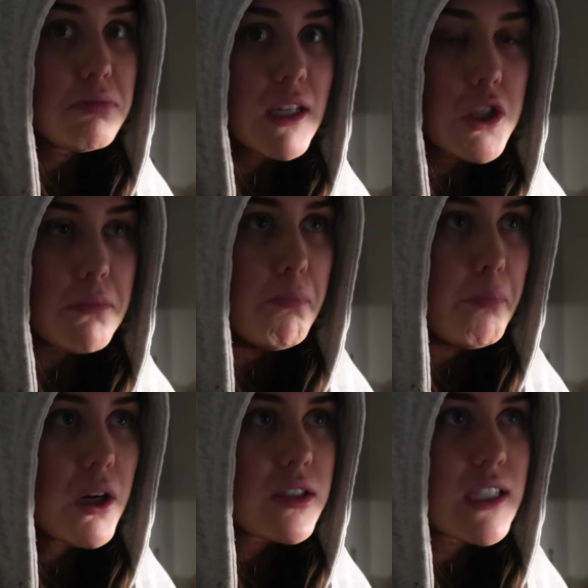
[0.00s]
literally
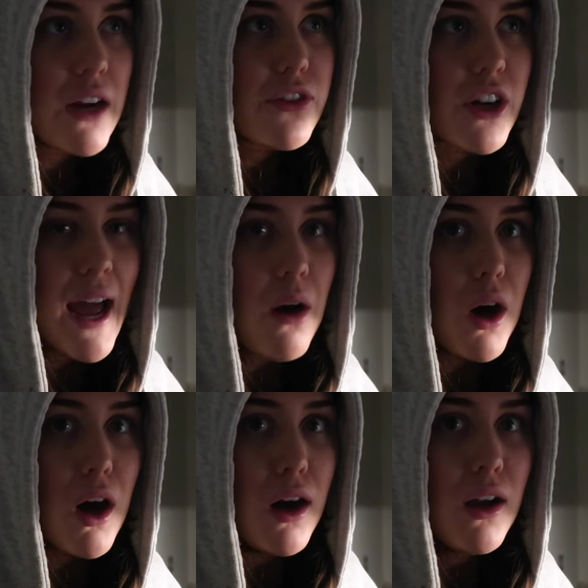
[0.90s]
bust after an
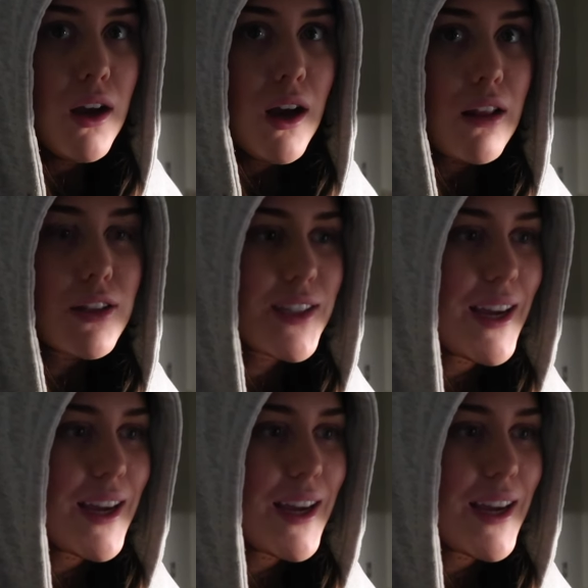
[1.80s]
hour. And I was